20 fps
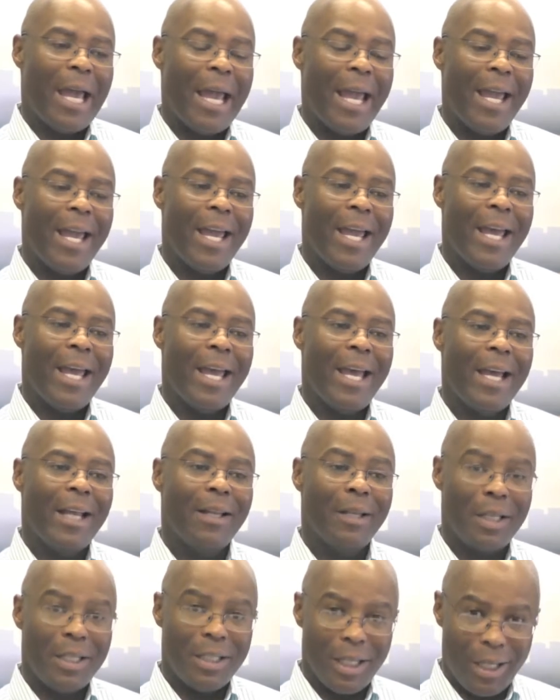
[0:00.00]

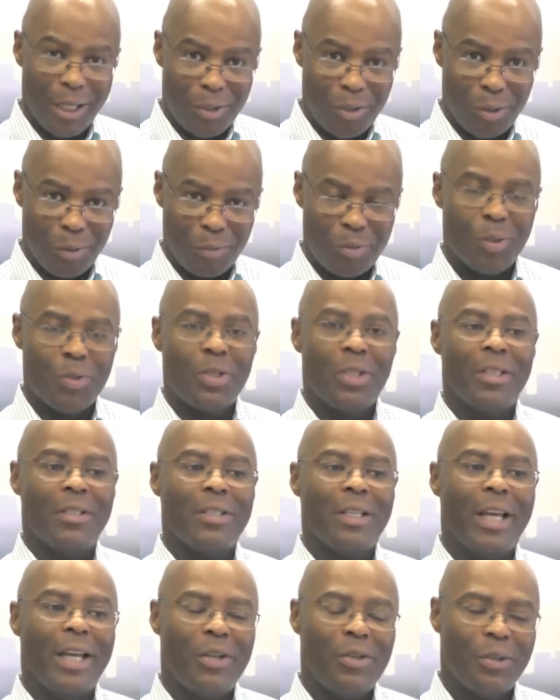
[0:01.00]
and looking at issues of
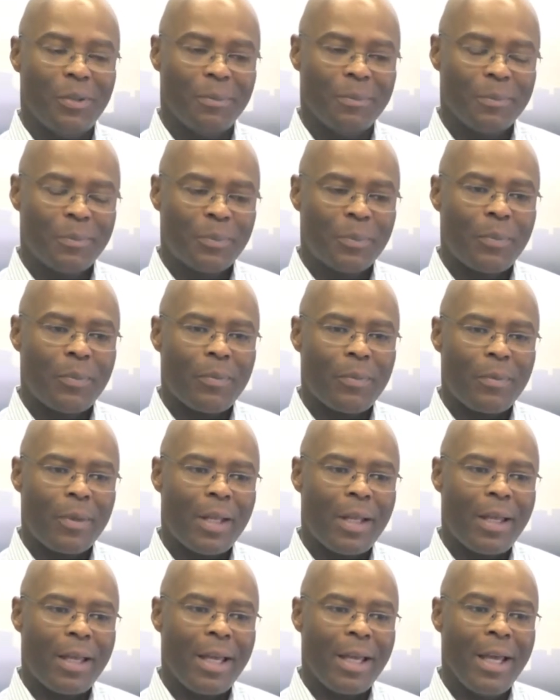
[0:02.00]
socialization.
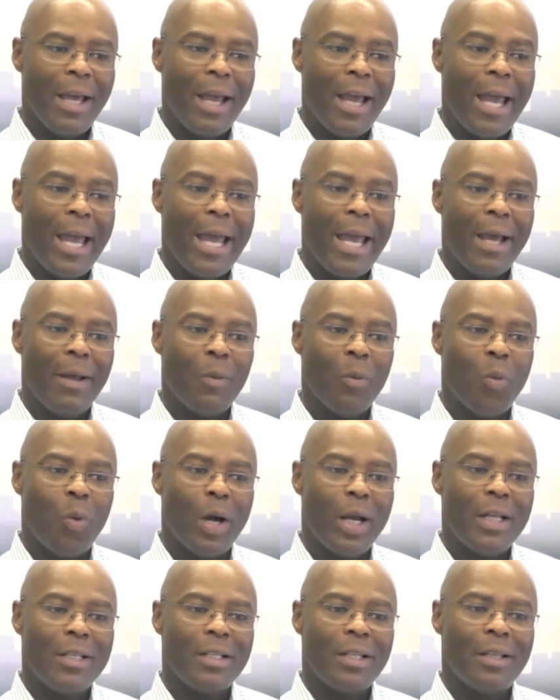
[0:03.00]
And
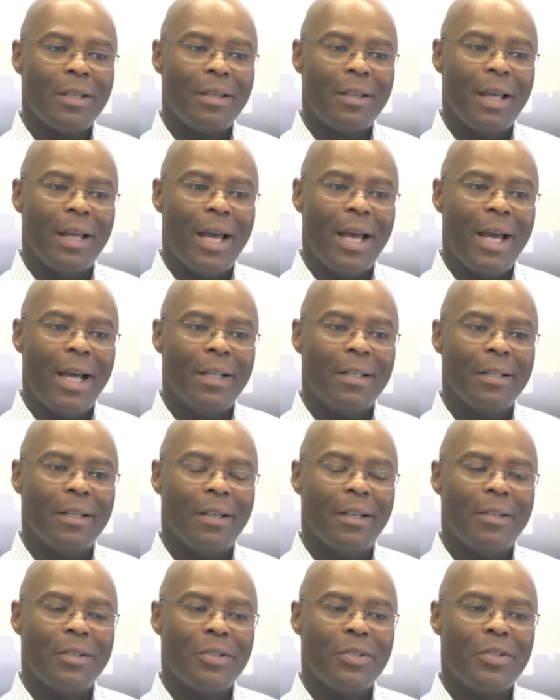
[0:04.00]
what is it that
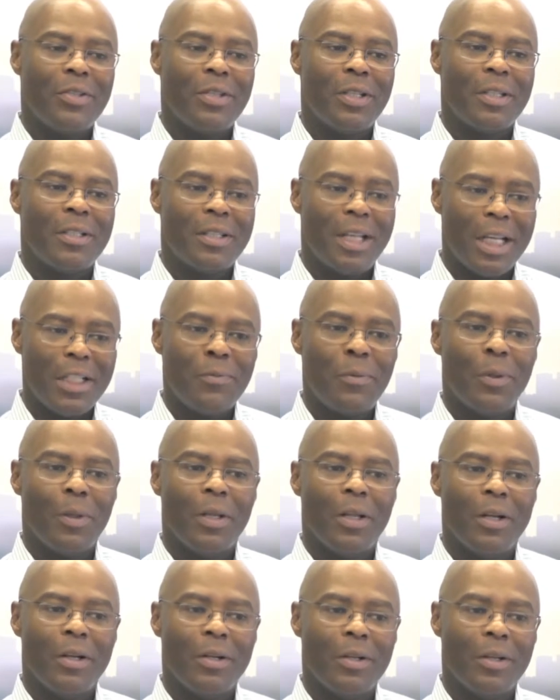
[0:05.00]

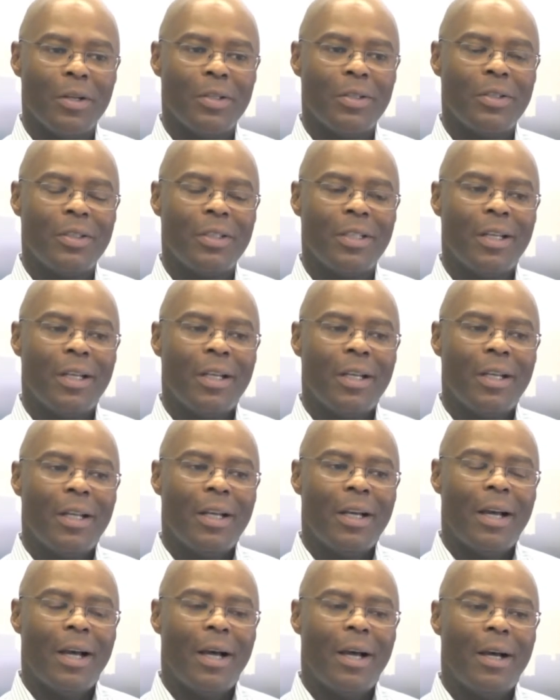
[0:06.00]
successful learners
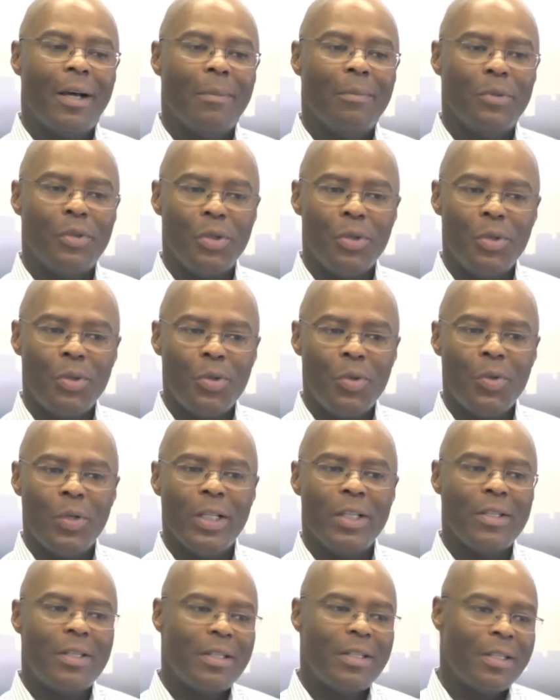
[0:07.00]
do
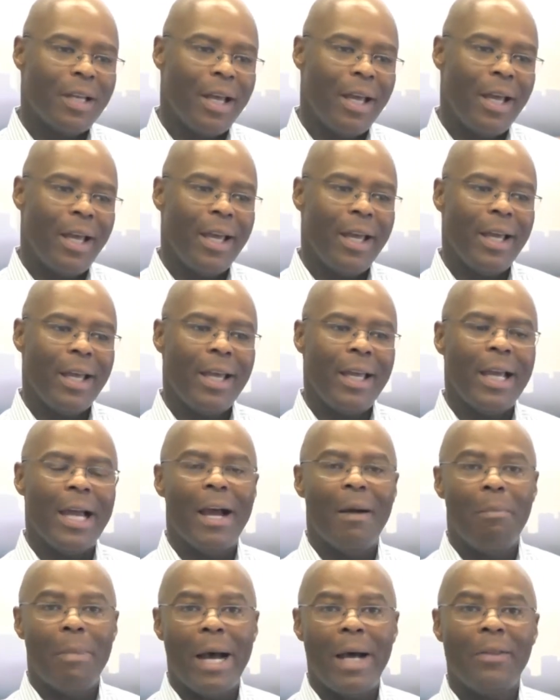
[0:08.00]
and say
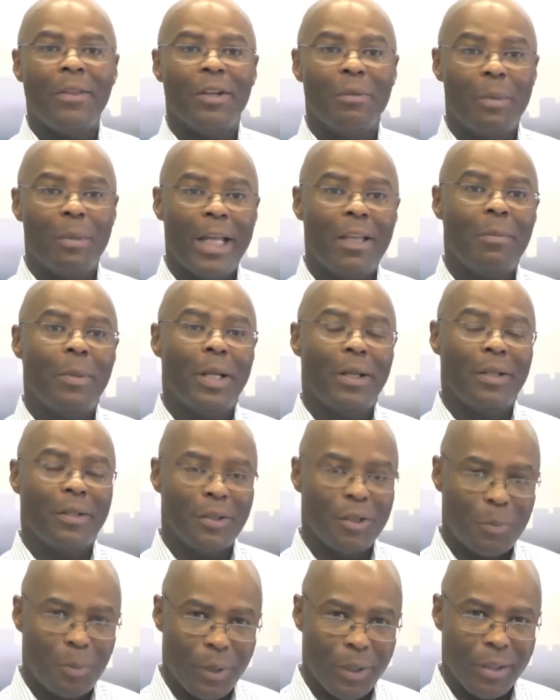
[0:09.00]
about their
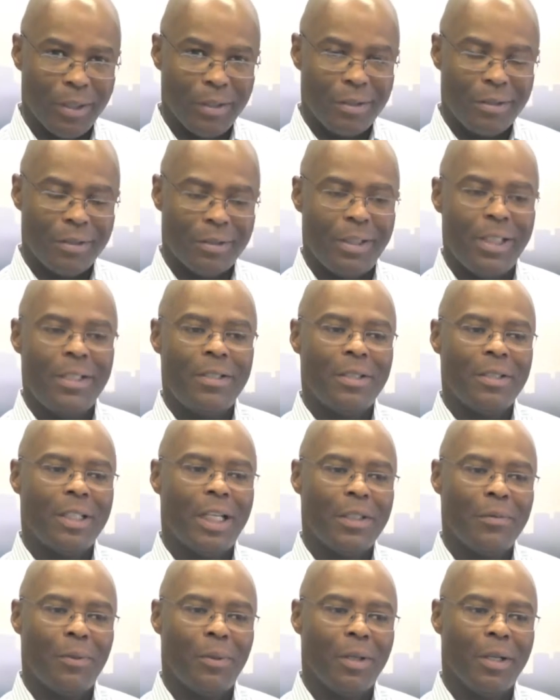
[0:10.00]
mathematical experiences? And these
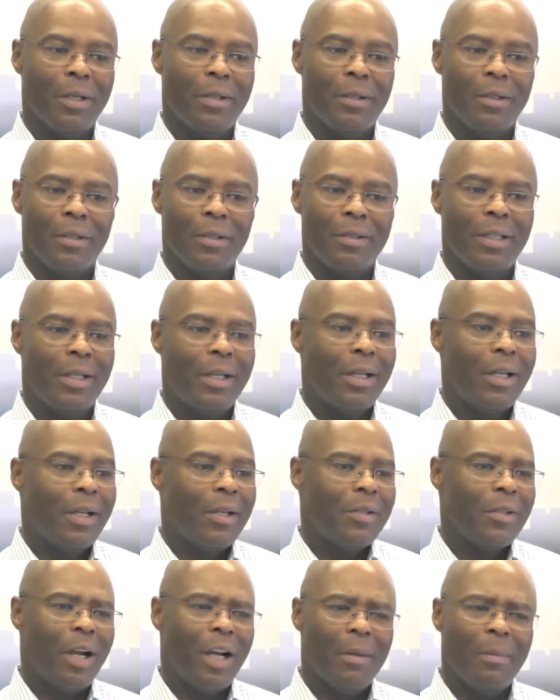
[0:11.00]
successful learners
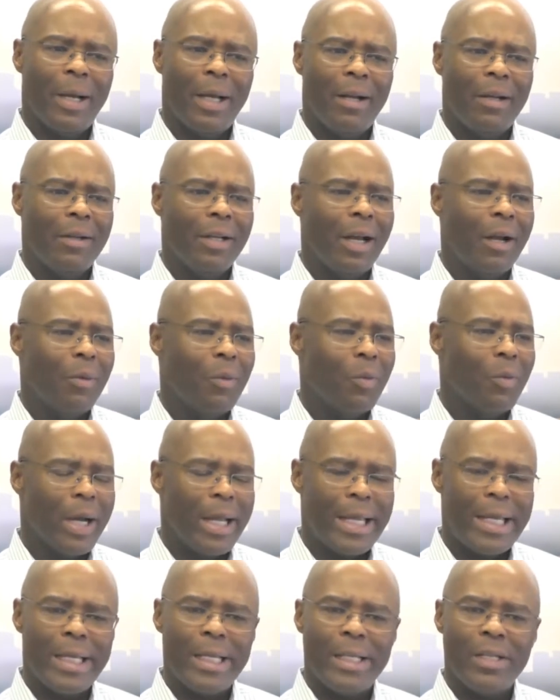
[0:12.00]
talk about a
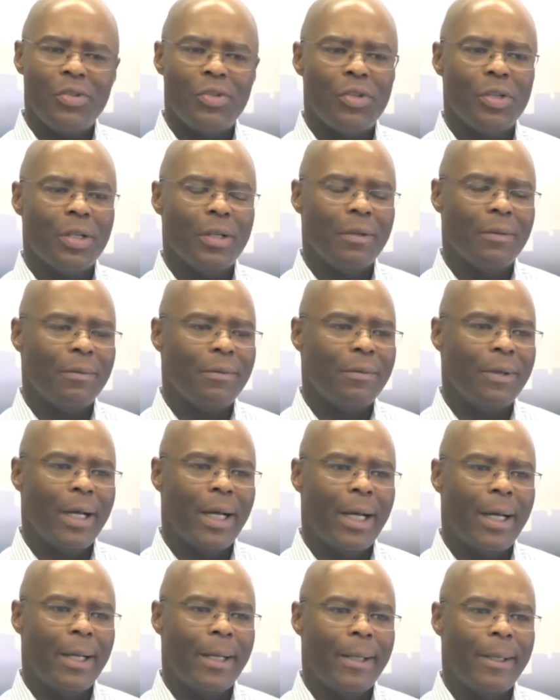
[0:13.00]
range of
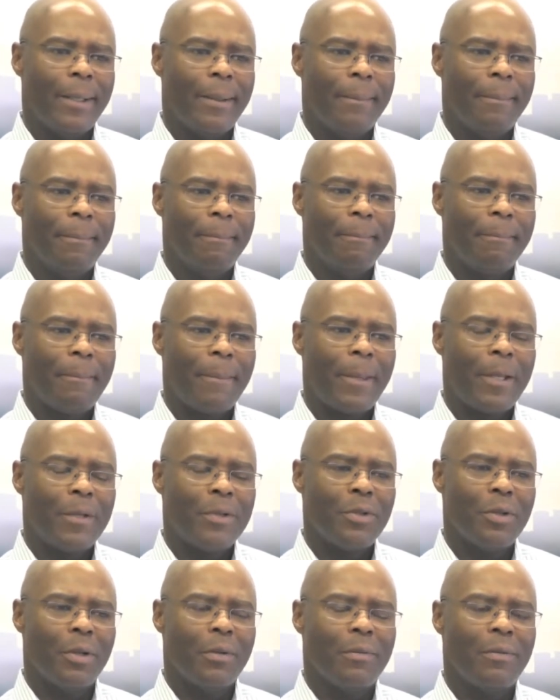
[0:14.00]

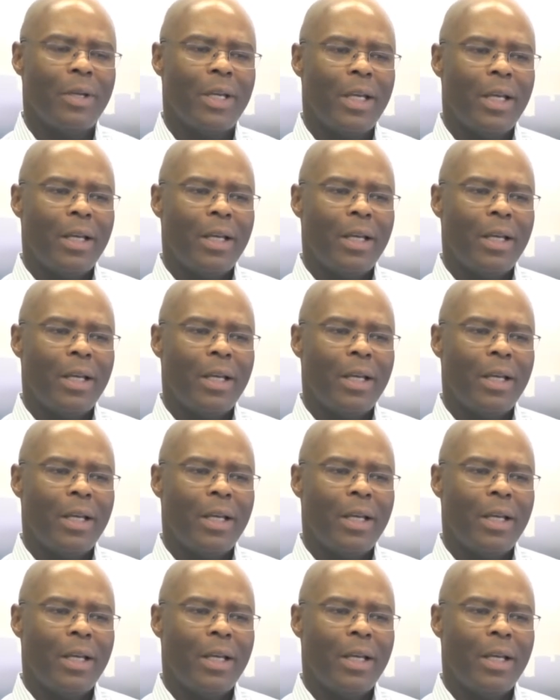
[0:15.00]
sort of